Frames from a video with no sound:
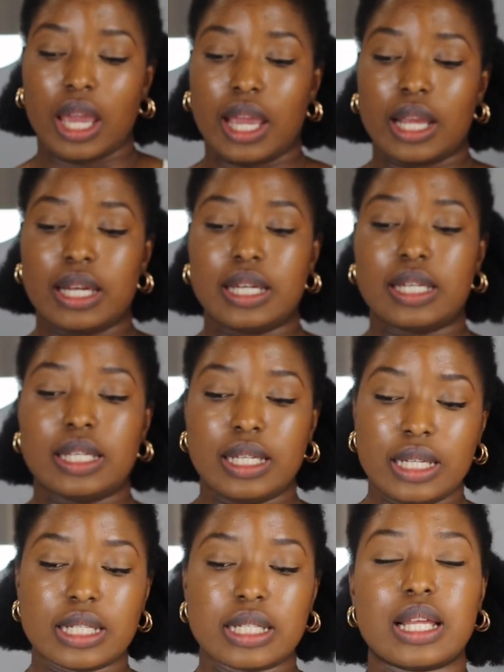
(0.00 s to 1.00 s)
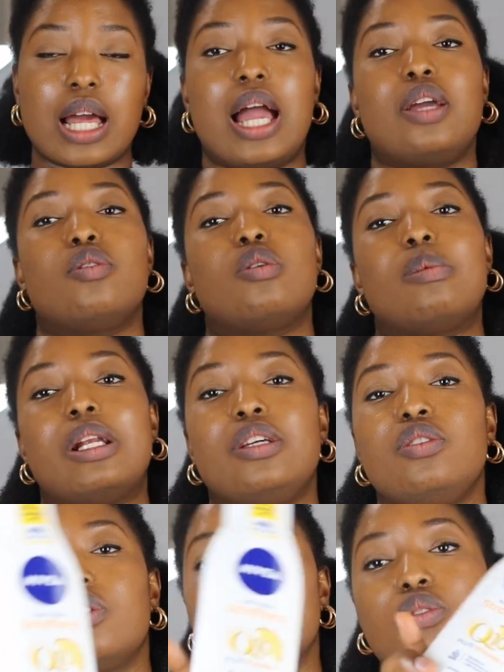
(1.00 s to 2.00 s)
and this I
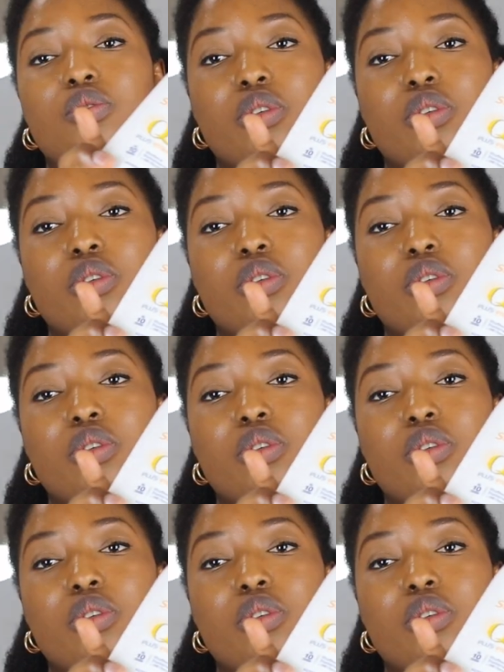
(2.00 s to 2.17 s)
normally use it